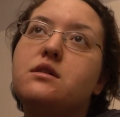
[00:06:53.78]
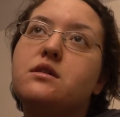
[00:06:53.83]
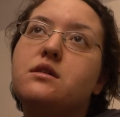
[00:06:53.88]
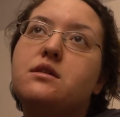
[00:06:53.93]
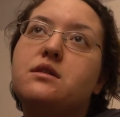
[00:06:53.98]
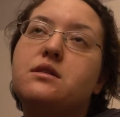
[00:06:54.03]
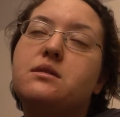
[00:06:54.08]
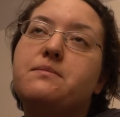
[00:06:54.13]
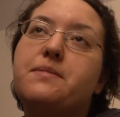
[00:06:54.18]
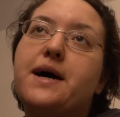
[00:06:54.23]
in
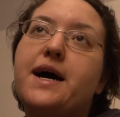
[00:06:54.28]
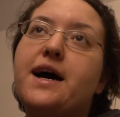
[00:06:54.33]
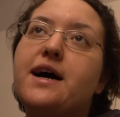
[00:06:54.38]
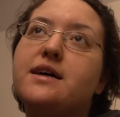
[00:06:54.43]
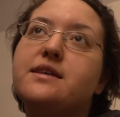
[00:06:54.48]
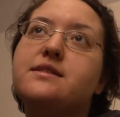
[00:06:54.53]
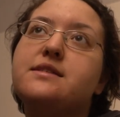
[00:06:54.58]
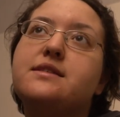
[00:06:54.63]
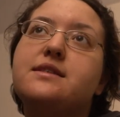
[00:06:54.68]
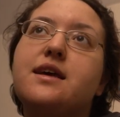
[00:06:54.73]
the
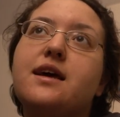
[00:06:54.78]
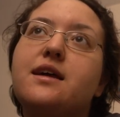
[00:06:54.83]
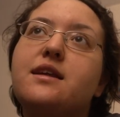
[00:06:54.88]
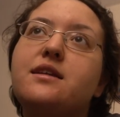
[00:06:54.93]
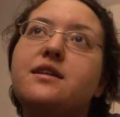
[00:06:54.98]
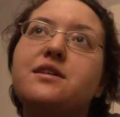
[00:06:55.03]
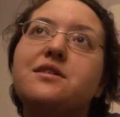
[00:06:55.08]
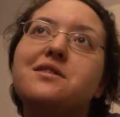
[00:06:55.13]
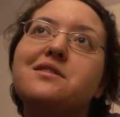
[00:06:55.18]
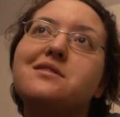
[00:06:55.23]
past 10
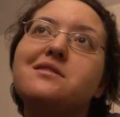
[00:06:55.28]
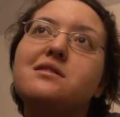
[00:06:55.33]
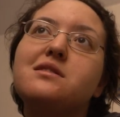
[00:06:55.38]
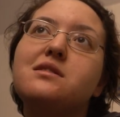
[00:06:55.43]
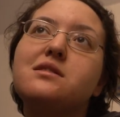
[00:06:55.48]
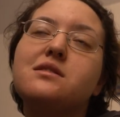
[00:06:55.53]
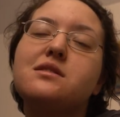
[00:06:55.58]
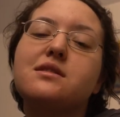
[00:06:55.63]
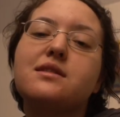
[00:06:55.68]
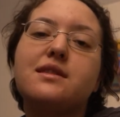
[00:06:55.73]

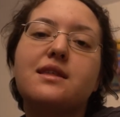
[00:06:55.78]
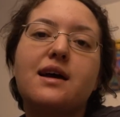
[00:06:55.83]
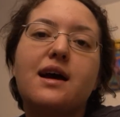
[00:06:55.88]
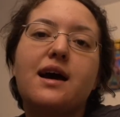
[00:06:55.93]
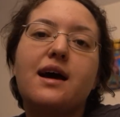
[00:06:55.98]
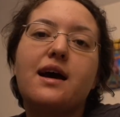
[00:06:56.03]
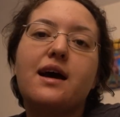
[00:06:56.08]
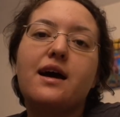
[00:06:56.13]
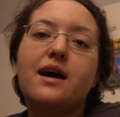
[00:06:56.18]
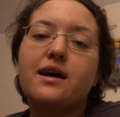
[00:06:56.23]
years
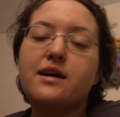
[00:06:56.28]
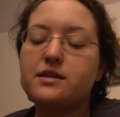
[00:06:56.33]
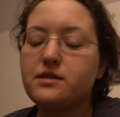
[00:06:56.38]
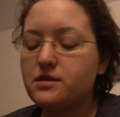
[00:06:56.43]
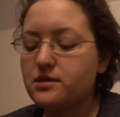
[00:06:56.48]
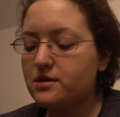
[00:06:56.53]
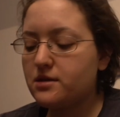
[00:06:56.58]
that